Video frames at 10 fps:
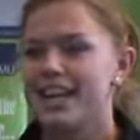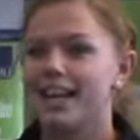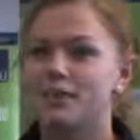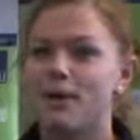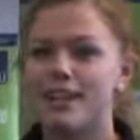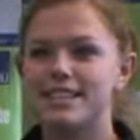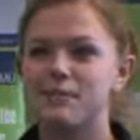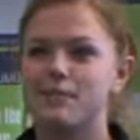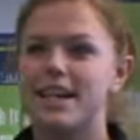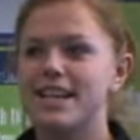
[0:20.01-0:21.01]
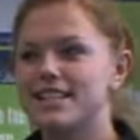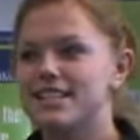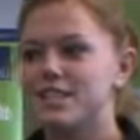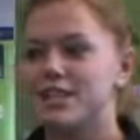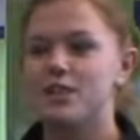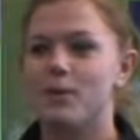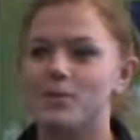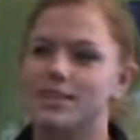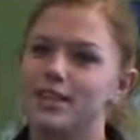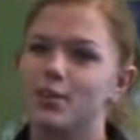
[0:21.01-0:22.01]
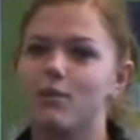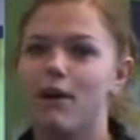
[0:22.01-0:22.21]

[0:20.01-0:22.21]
And the worst thing about that is you always think, oh,